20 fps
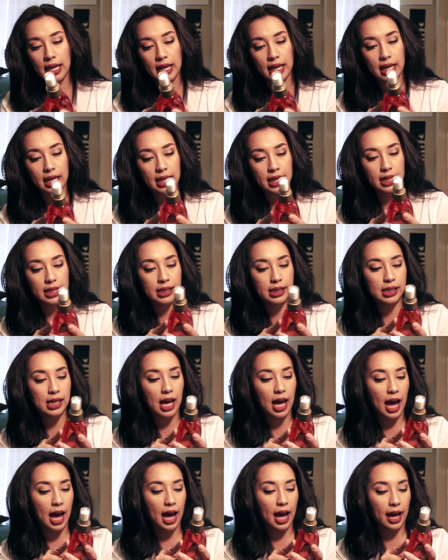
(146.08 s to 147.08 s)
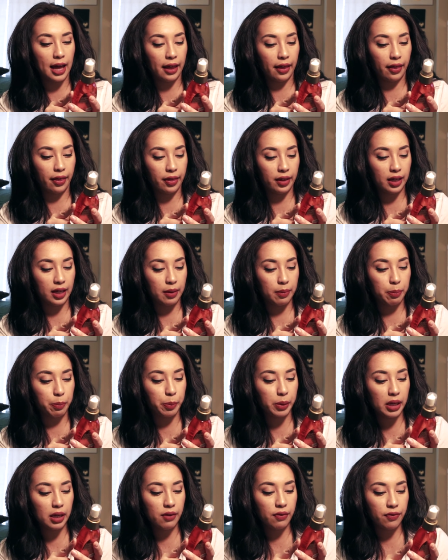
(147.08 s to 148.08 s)
is the
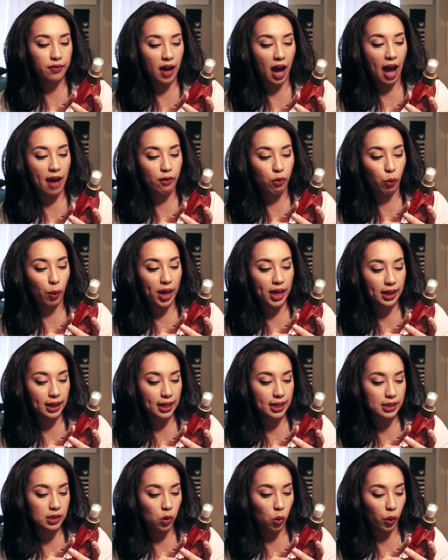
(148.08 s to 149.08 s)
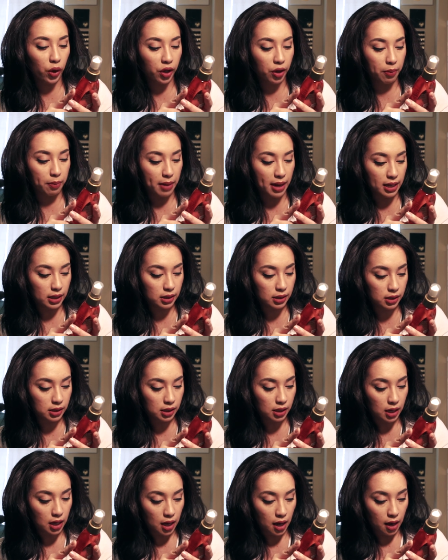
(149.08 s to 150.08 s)
B5 Weightless Oil
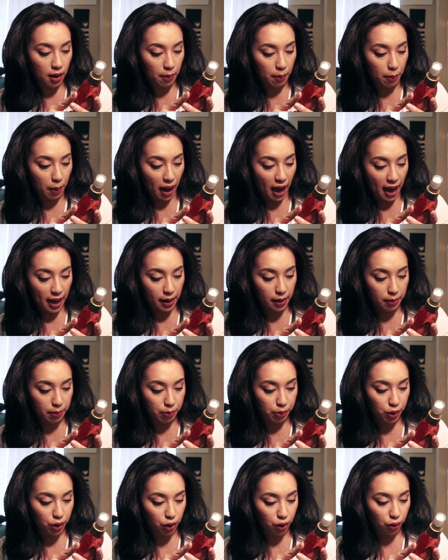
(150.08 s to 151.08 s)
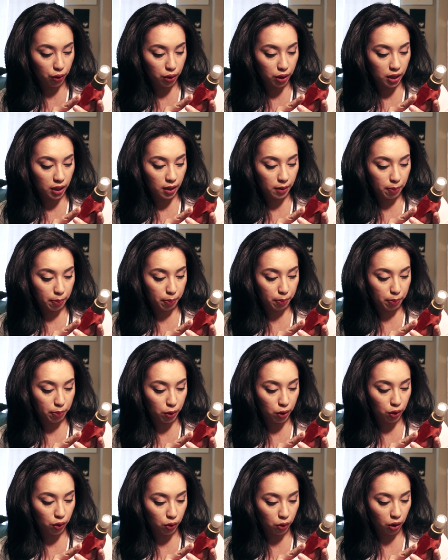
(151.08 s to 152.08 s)
Mist by Beauty
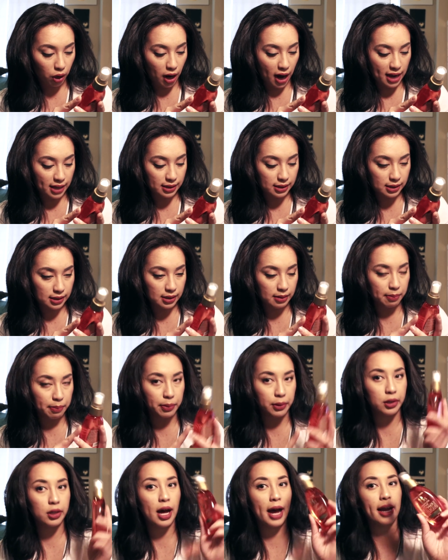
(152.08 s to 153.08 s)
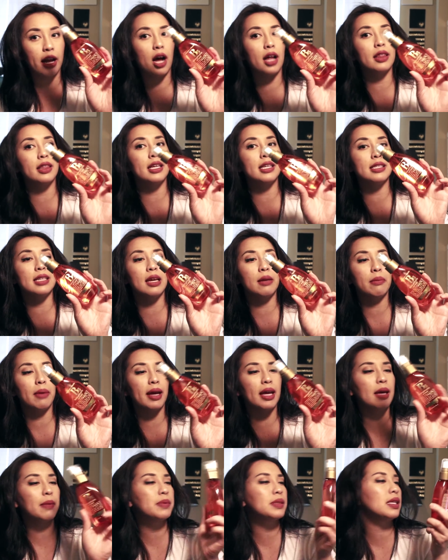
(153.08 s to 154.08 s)
Pure and Simple. I got this in
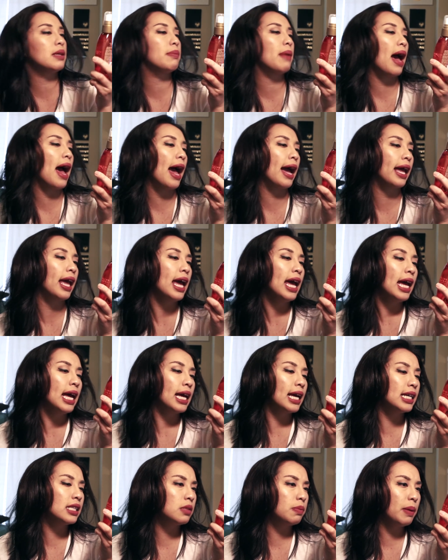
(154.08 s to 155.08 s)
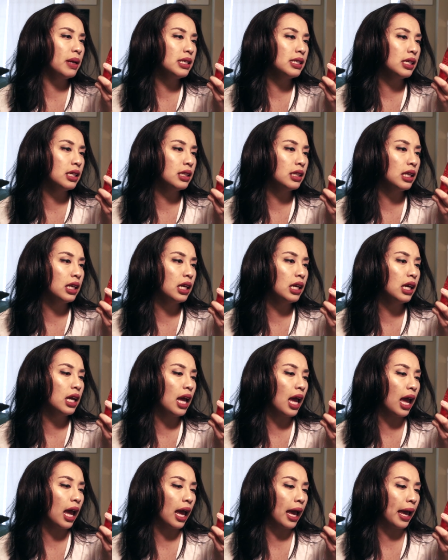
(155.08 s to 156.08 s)
my Ipsy bag. It's basically